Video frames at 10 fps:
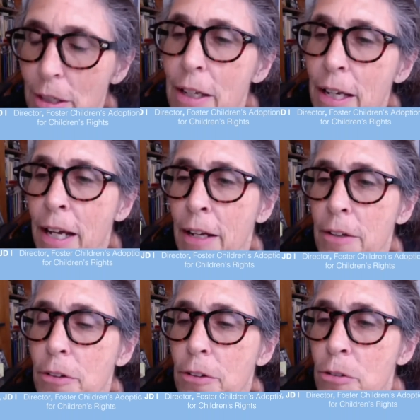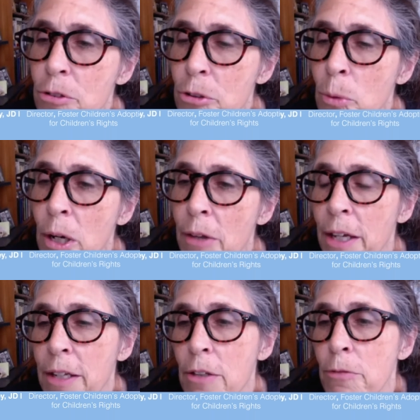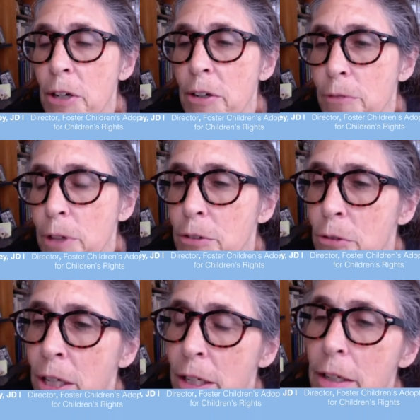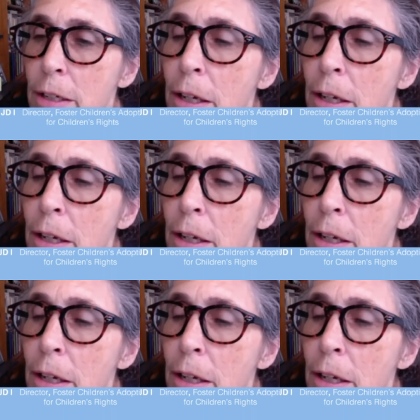And so while that is very frustrating,